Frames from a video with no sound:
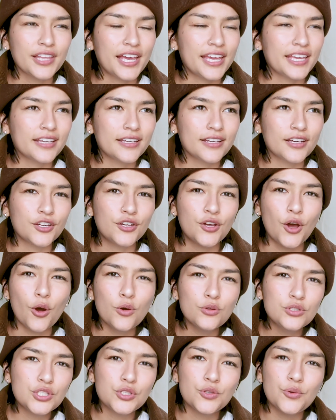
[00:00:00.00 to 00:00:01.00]
like
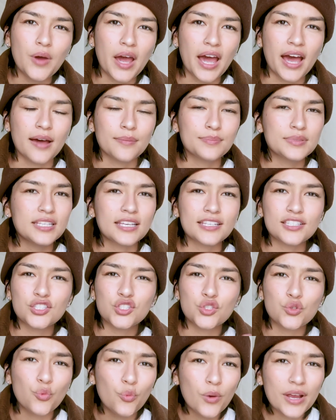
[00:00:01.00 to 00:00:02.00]
go-to apps, like
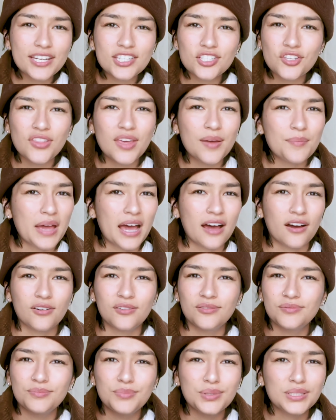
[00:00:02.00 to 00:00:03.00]
switch them
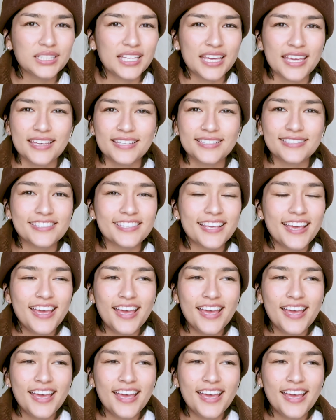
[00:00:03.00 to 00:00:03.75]
out, please.